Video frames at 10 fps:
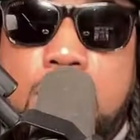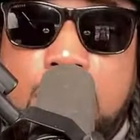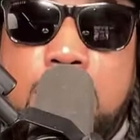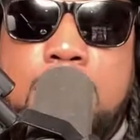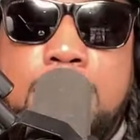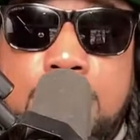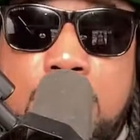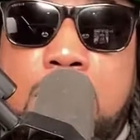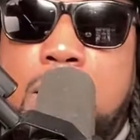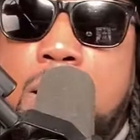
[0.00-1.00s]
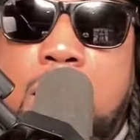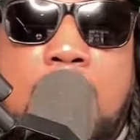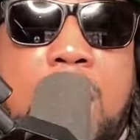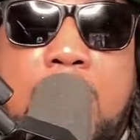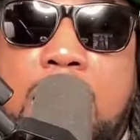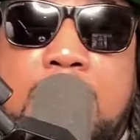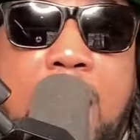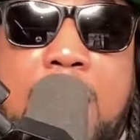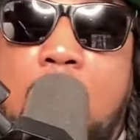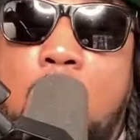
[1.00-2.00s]
that into a Super Bowl defense.
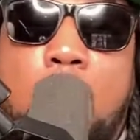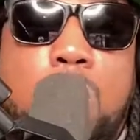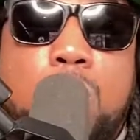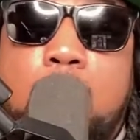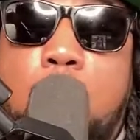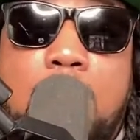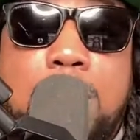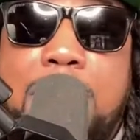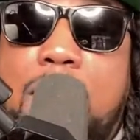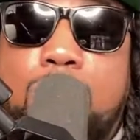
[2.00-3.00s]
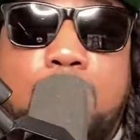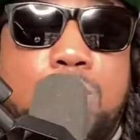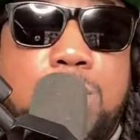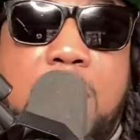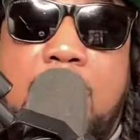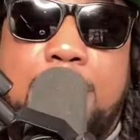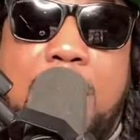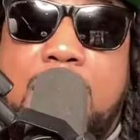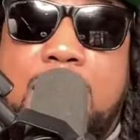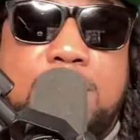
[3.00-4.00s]
They, they whole went, cornerback room came
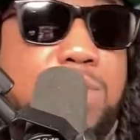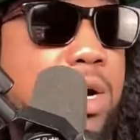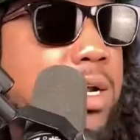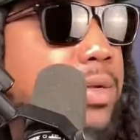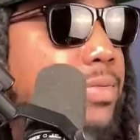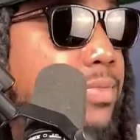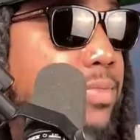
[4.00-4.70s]
out of that trade.